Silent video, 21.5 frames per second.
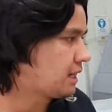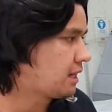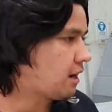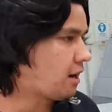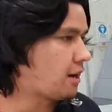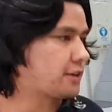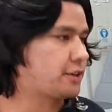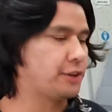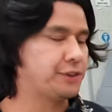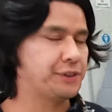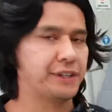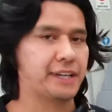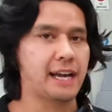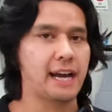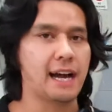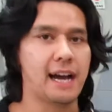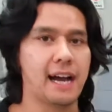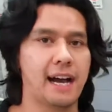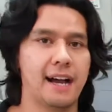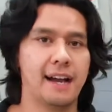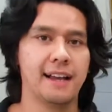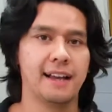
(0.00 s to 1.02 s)
I got the
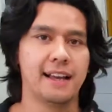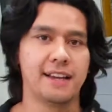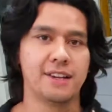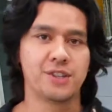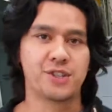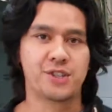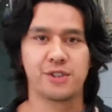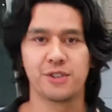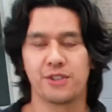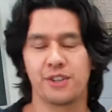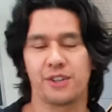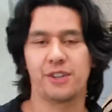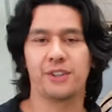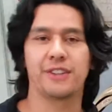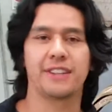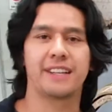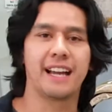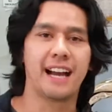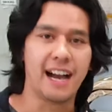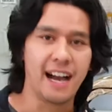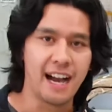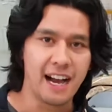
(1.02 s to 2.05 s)
car, and as soon as I got
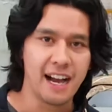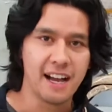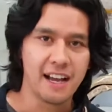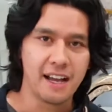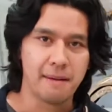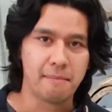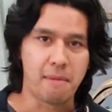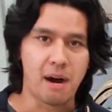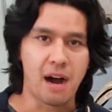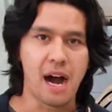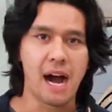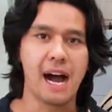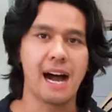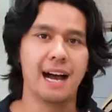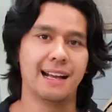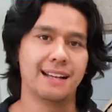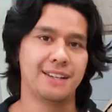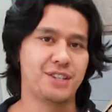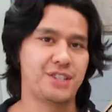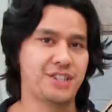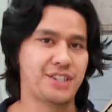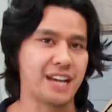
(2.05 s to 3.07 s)
the car, my
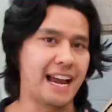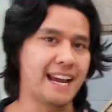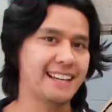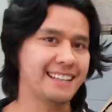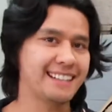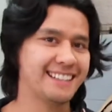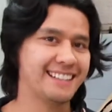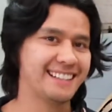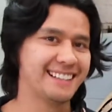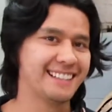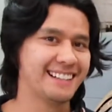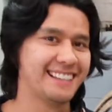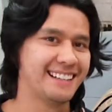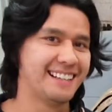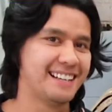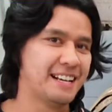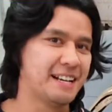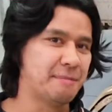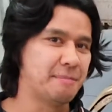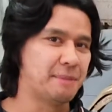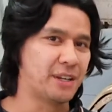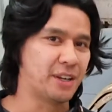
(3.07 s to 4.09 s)
heart sank
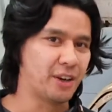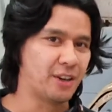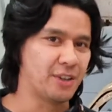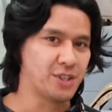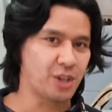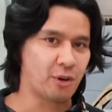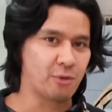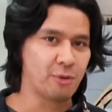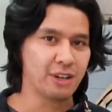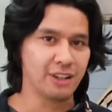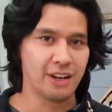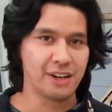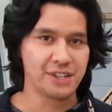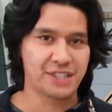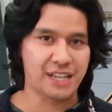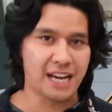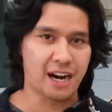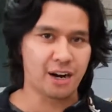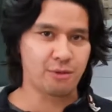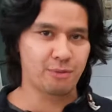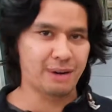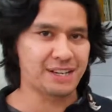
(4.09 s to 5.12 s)
because I realized
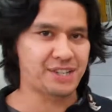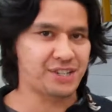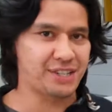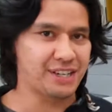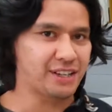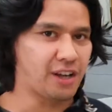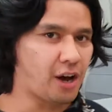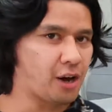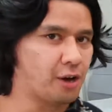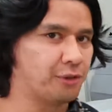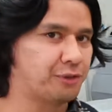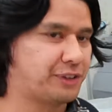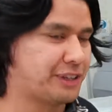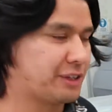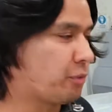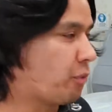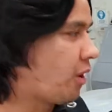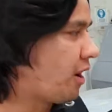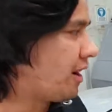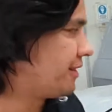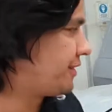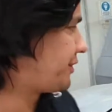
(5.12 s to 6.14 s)
how rusty the whole thing
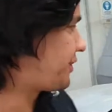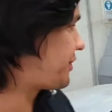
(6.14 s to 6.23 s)
was.